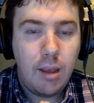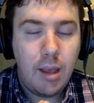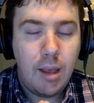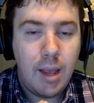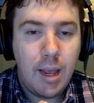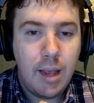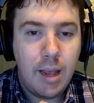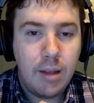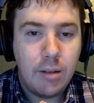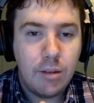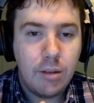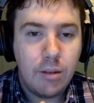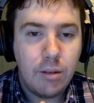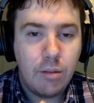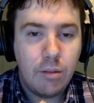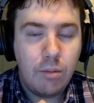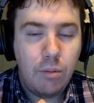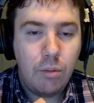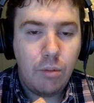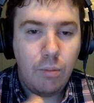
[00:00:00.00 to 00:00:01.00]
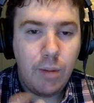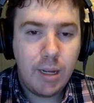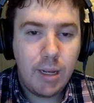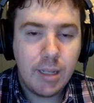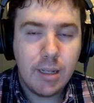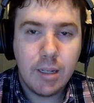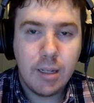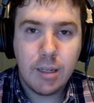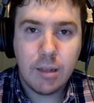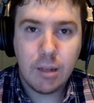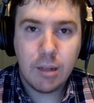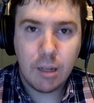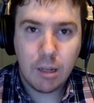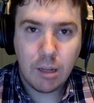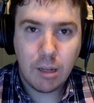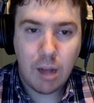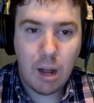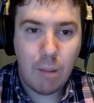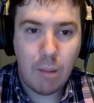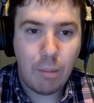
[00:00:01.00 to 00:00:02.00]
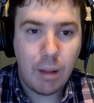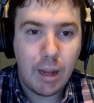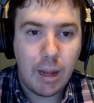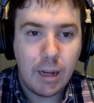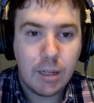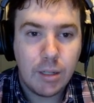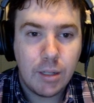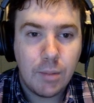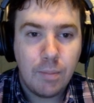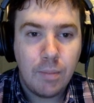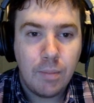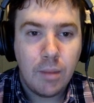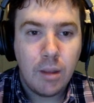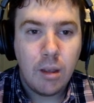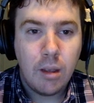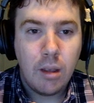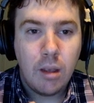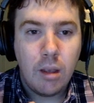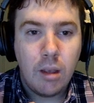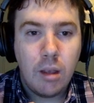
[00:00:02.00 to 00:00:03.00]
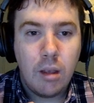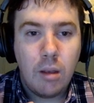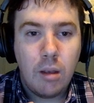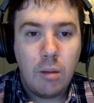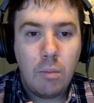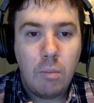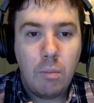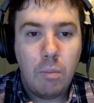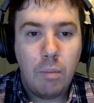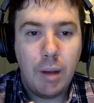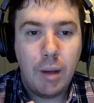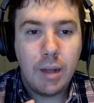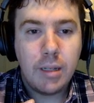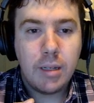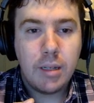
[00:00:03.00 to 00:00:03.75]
And the reason is a little complex. But